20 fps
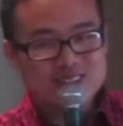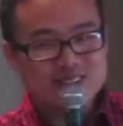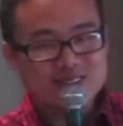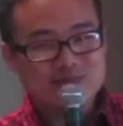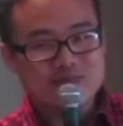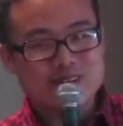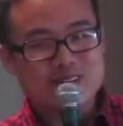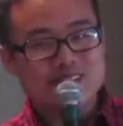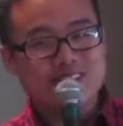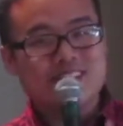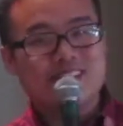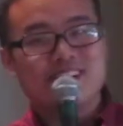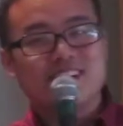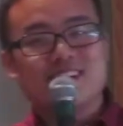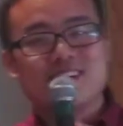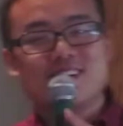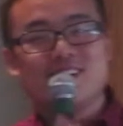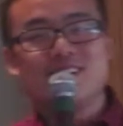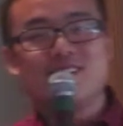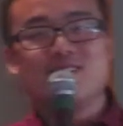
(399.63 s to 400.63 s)
and brother, yeah,
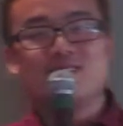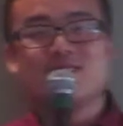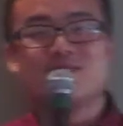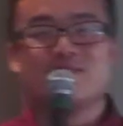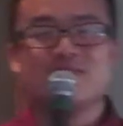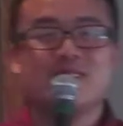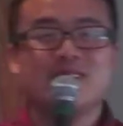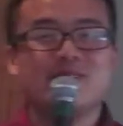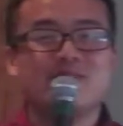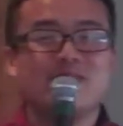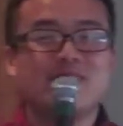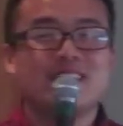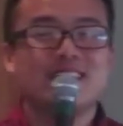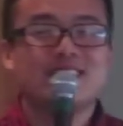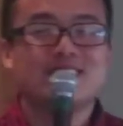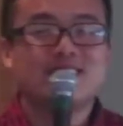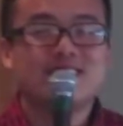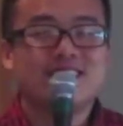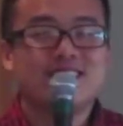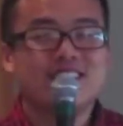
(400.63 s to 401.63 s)
I know he wants to be in the
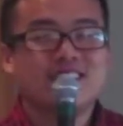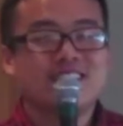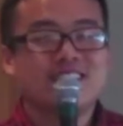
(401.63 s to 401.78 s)
NBA too.